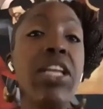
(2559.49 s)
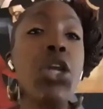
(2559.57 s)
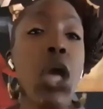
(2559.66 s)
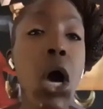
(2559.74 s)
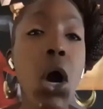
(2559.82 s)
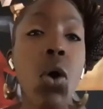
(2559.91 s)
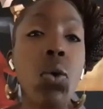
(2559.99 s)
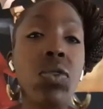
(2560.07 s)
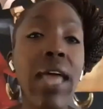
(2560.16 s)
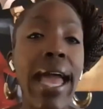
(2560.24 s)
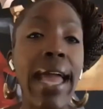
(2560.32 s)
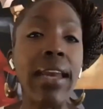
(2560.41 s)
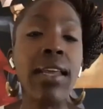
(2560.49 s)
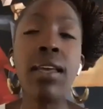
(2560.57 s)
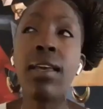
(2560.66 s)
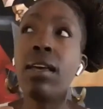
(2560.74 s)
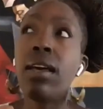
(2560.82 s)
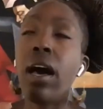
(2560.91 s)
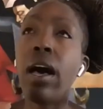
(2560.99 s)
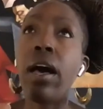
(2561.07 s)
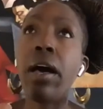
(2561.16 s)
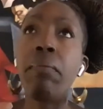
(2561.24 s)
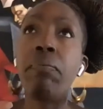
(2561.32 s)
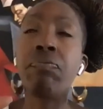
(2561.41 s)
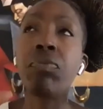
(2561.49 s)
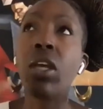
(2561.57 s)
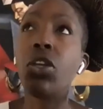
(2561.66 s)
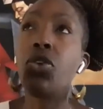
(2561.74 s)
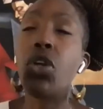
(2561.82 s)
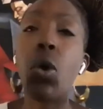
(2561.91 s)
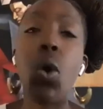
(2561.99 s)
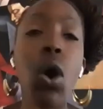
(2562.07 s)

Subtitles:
And we know that, the